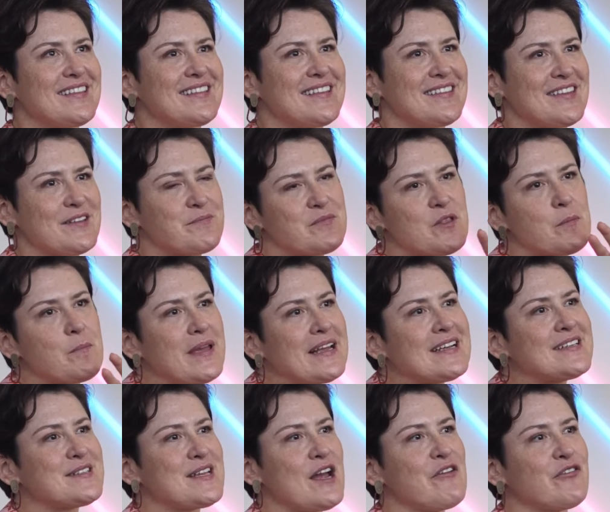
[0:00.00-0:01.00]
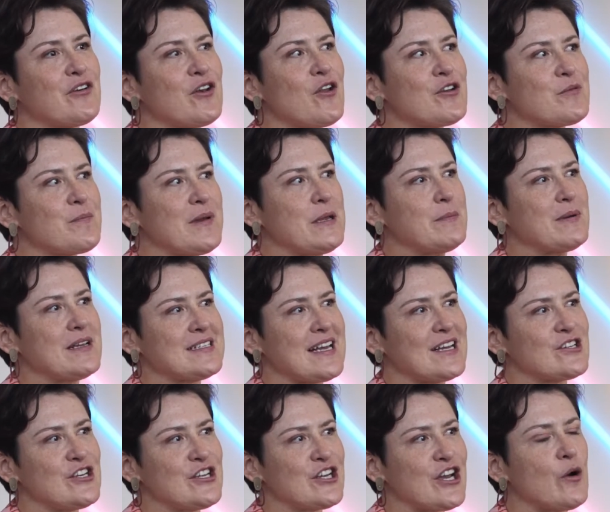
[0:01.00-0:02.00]
The big step for a lot of people is
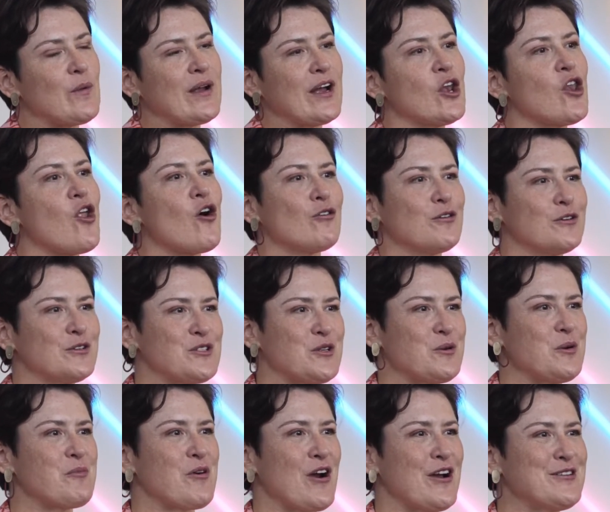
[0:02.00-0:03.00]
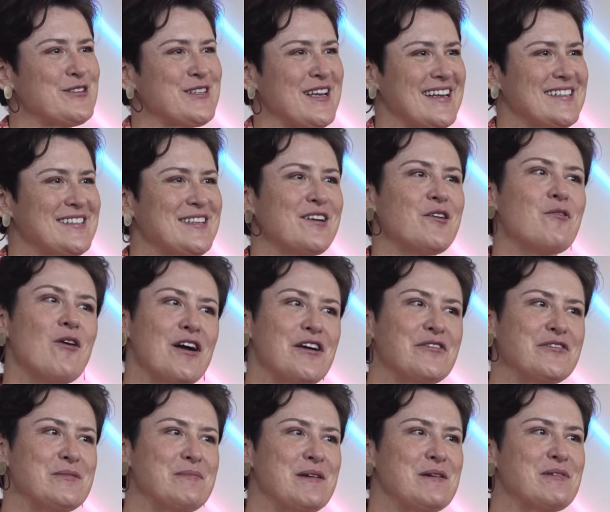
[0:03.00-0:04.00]
actually going along to a protest. And quite a
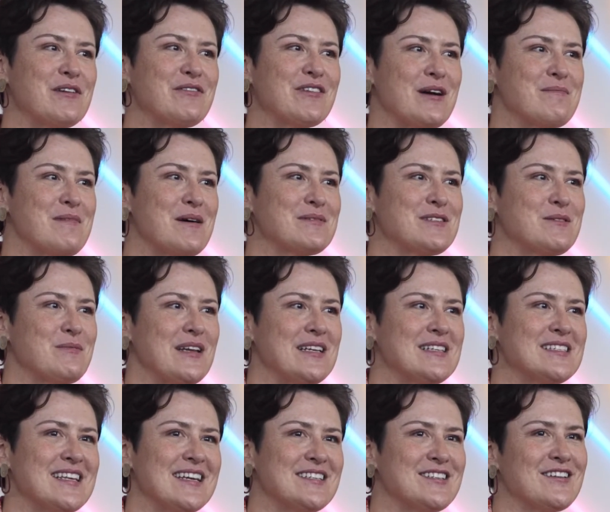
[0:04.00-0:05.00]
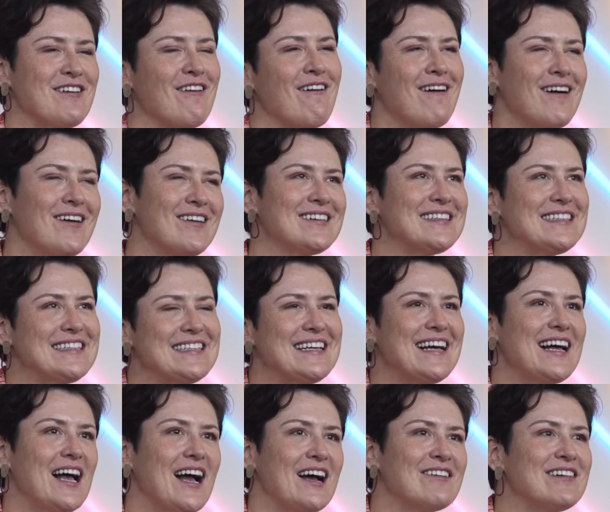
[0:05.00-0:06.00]
few people have come up to me and said, you know, oh,
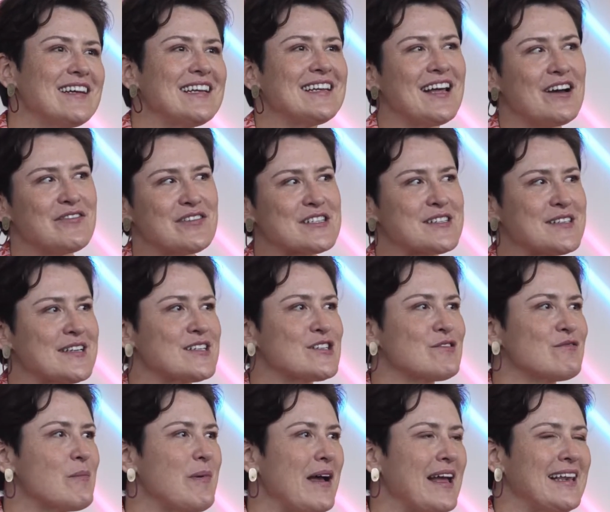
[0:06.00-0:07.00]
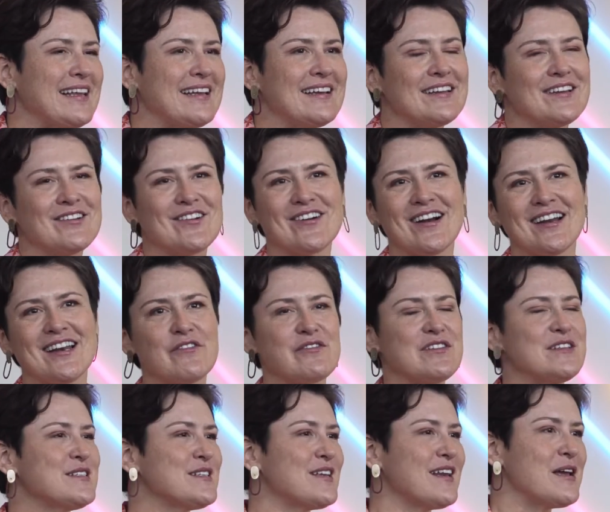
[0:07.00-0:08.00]
I really love Extinction Rebellion, or I love
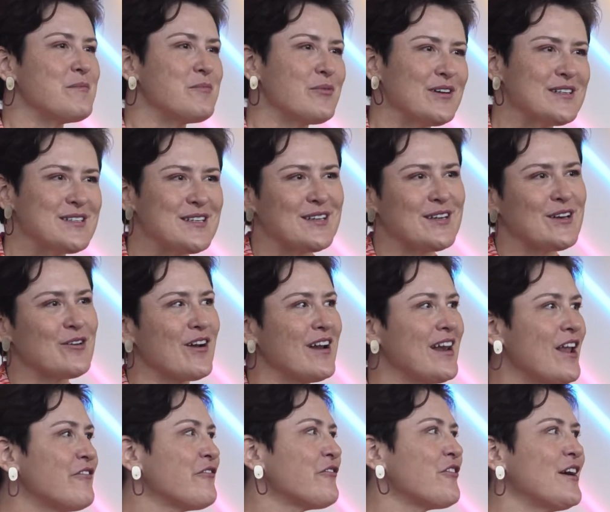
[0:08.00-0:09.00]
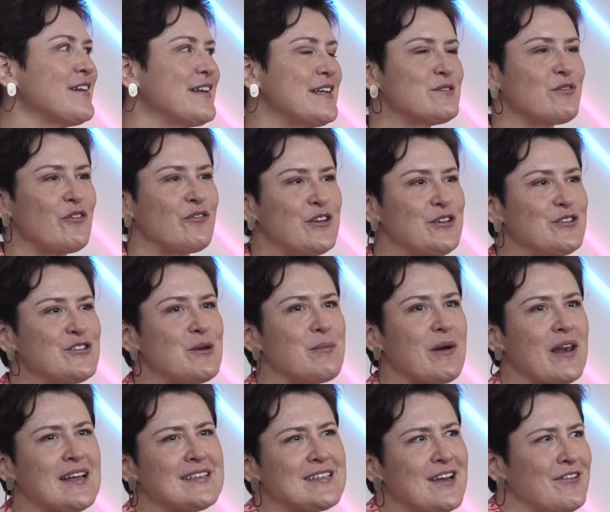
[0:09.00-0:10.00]
Insulate Britain, or I love Fridays for Future,
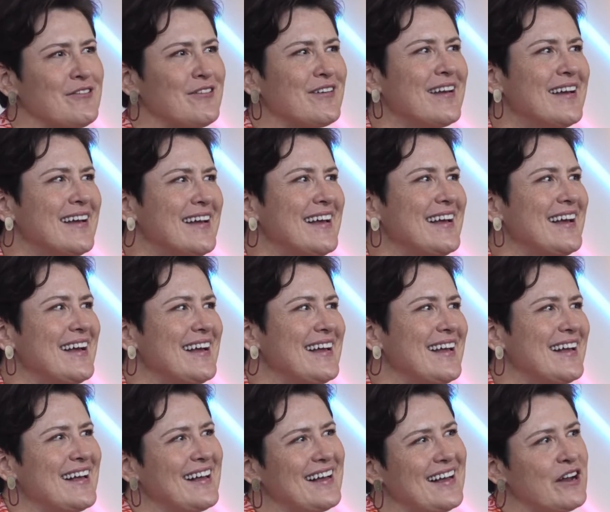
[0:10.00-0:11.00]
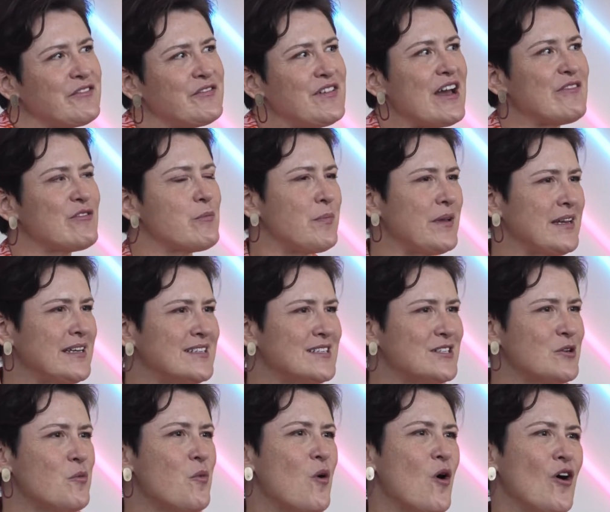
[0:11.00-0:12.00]
but I've never been
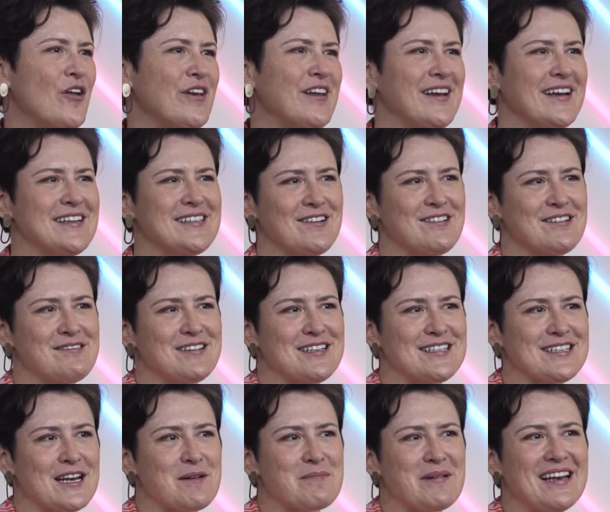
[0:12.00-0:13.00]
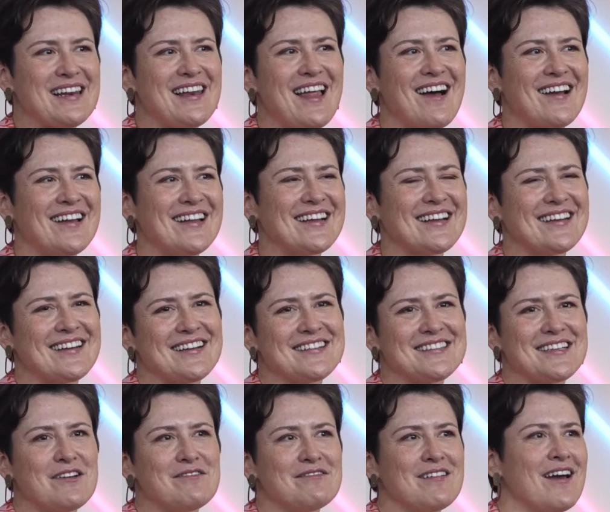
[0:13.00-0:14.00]
to one and I don't know what it's going to be like. And I
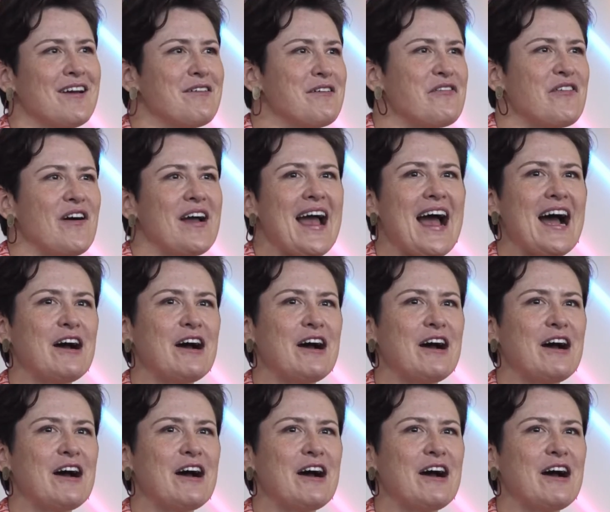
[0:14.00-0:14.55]
don't know if I've